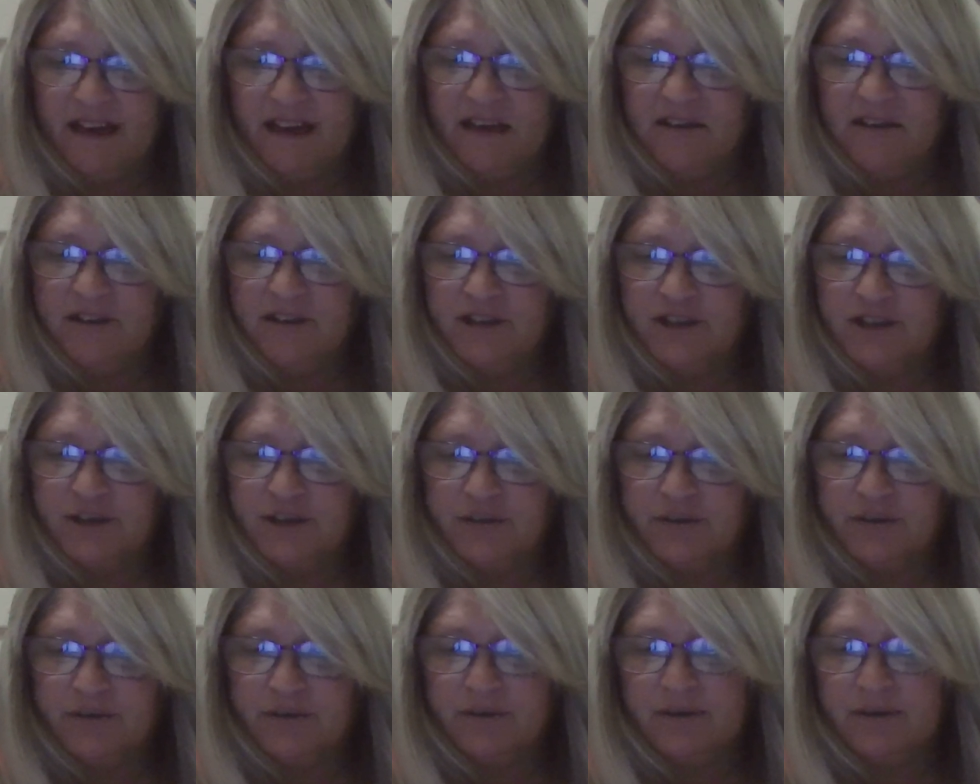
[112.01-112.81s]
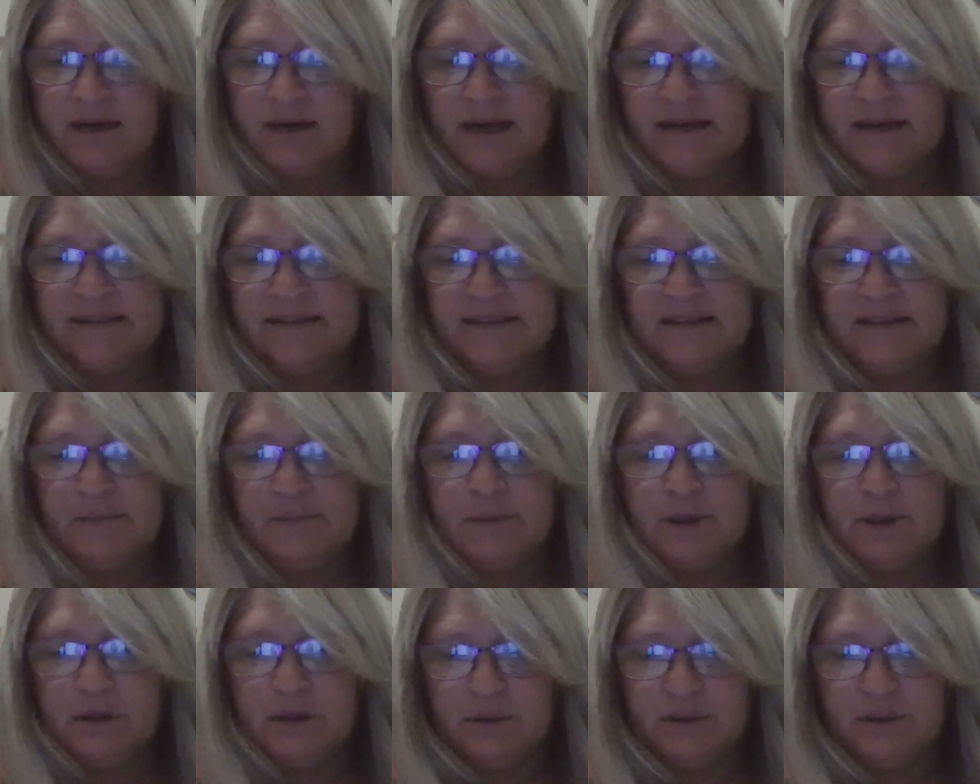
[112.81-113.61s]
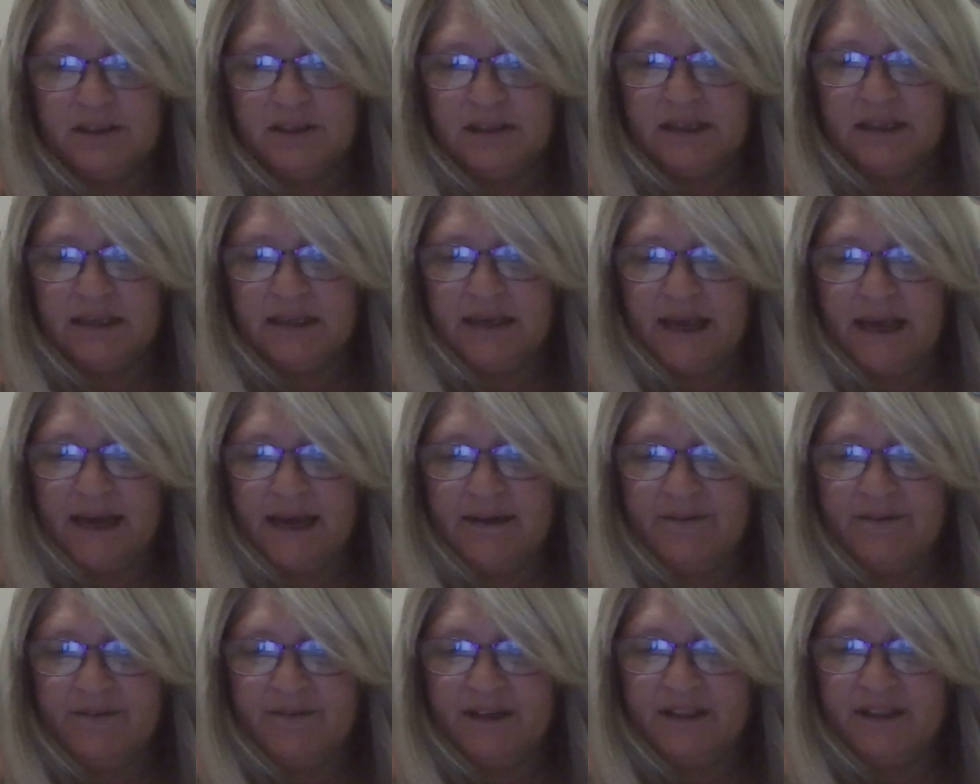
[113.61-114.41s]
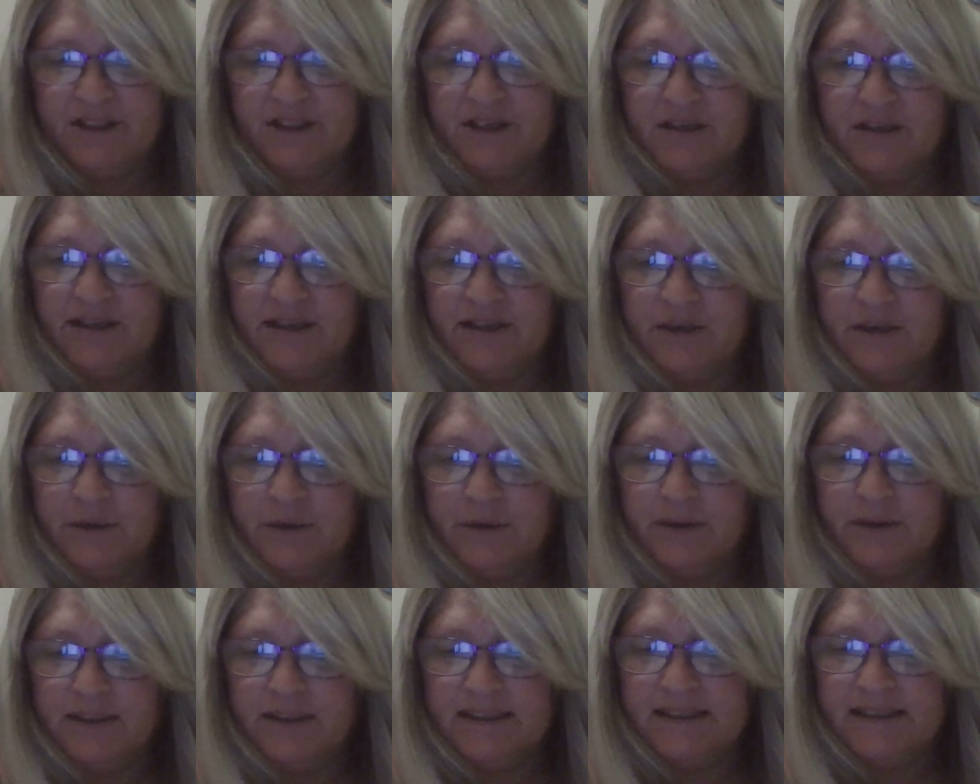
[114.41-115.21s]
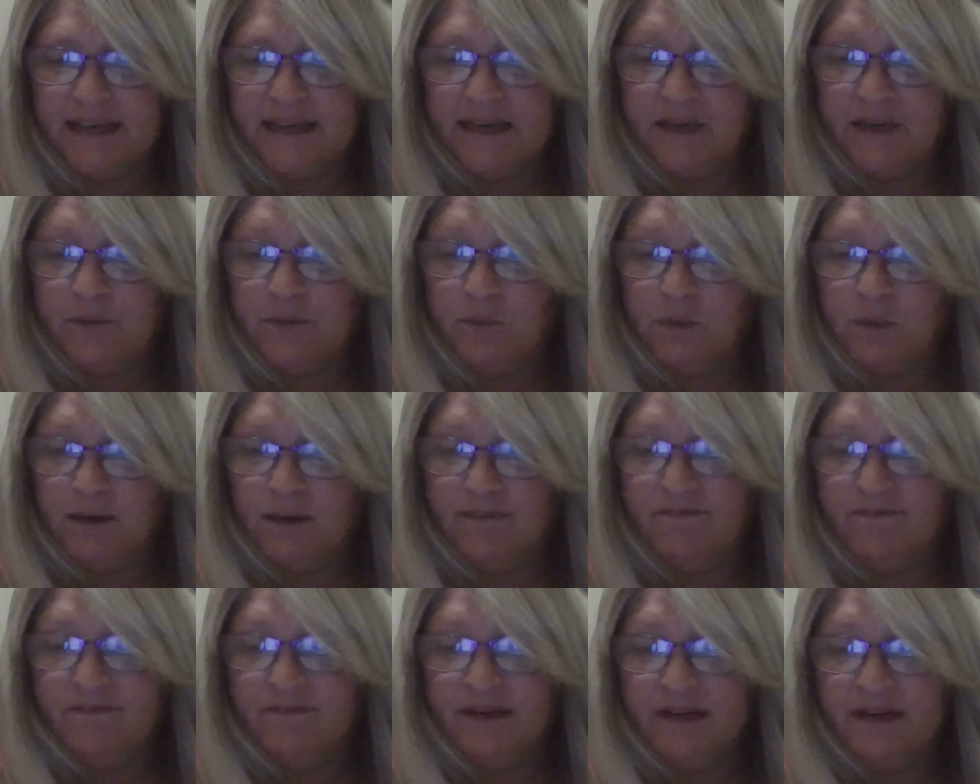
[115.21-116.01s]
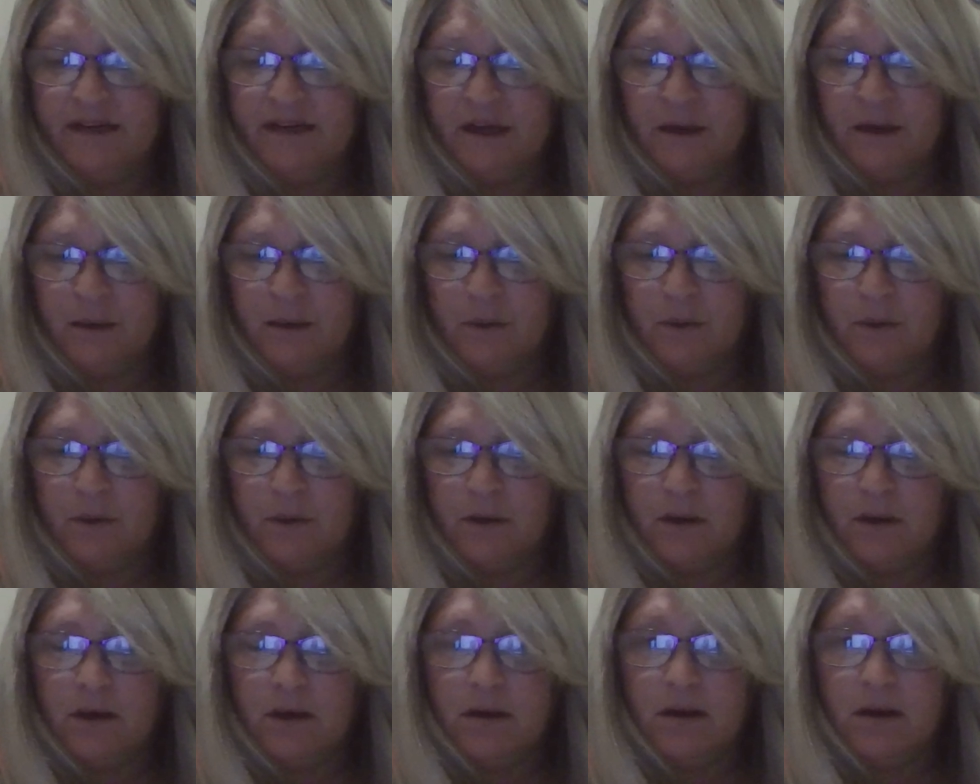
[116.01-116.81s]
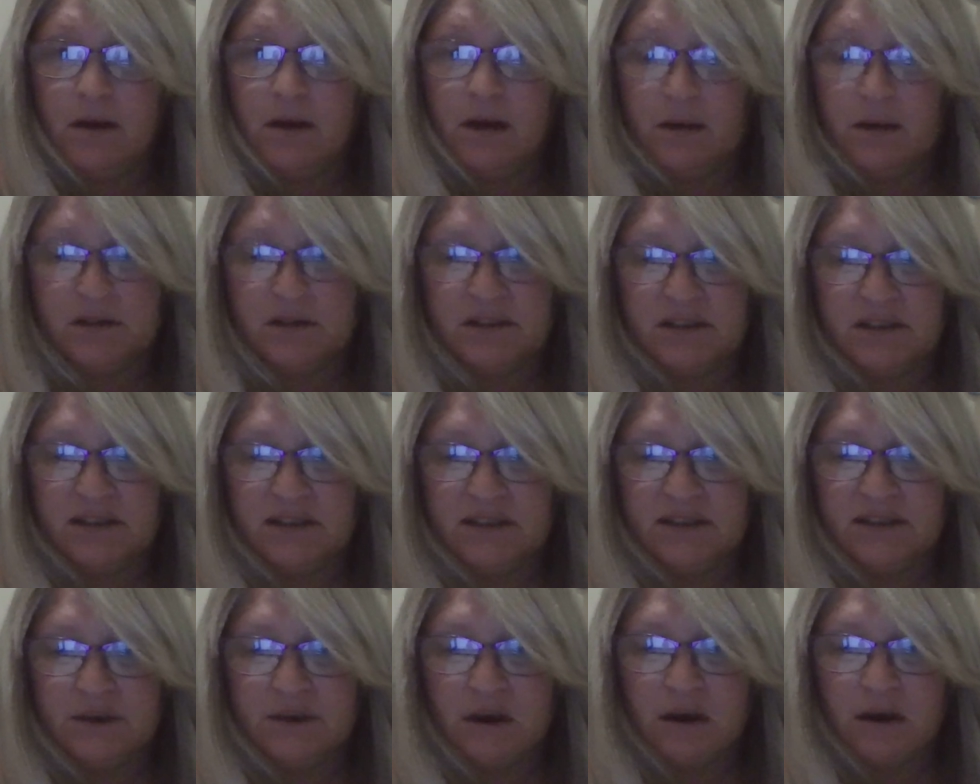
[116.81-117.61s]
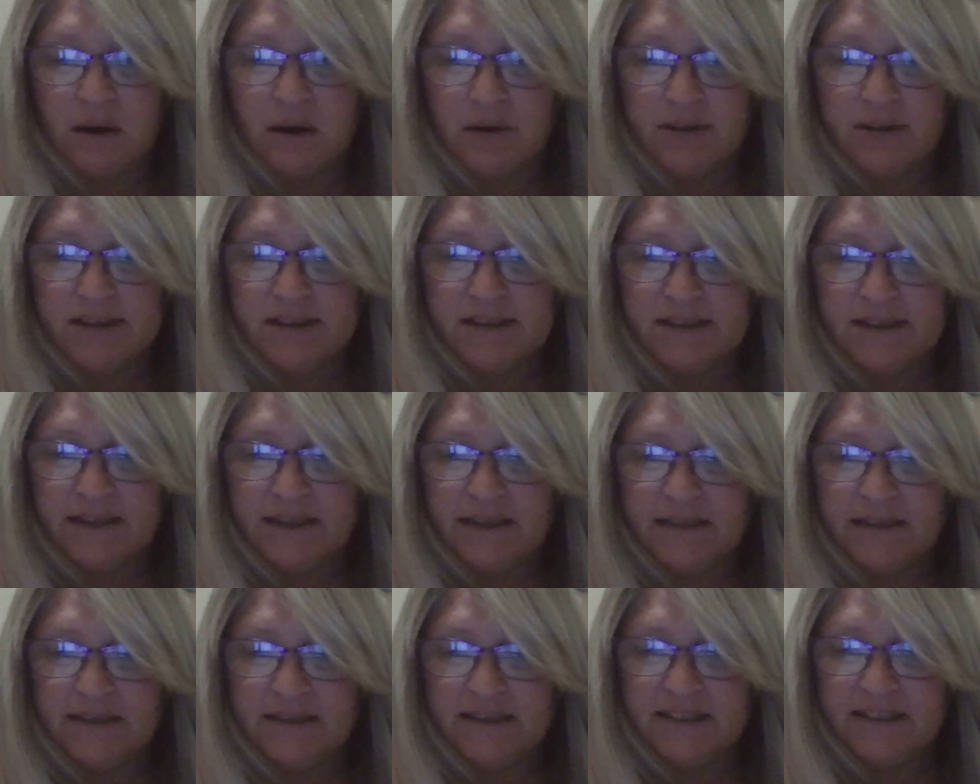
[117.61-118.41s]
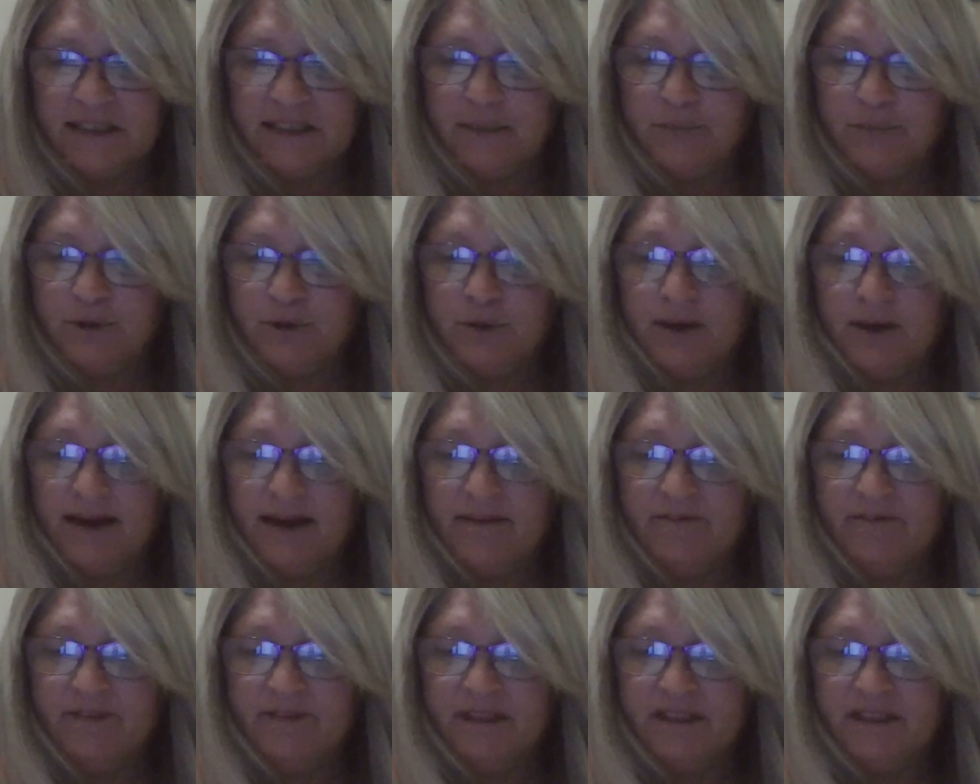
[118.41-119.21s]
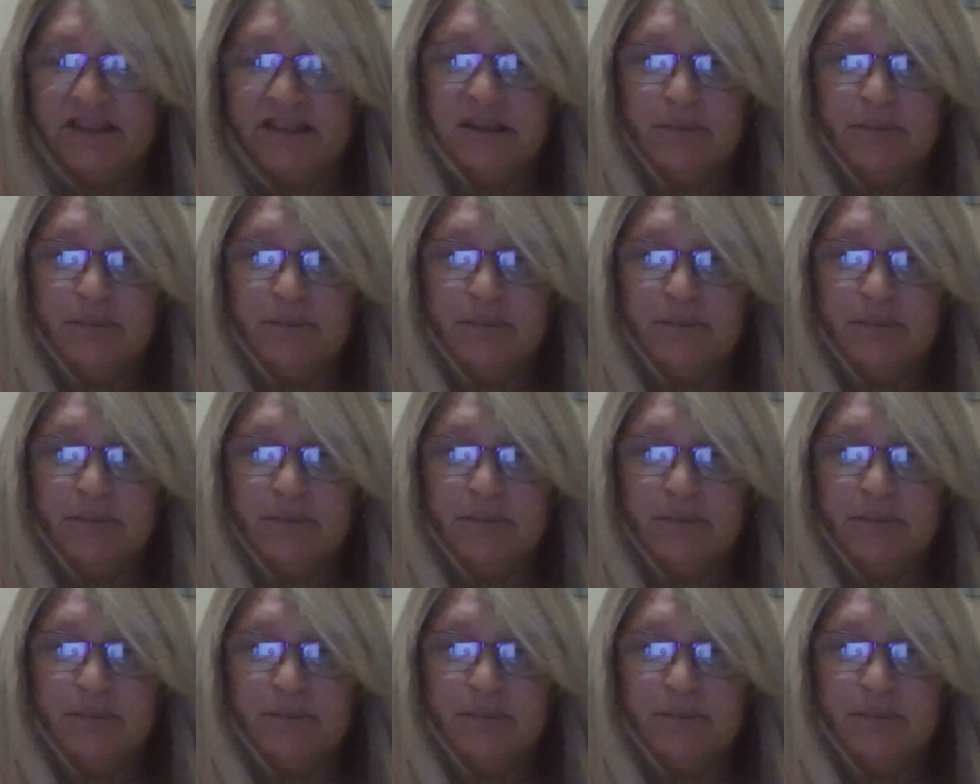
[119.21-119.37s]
Fans scrutinized them closely and eventually noticed that in one video, Huxley's car seat seemed to have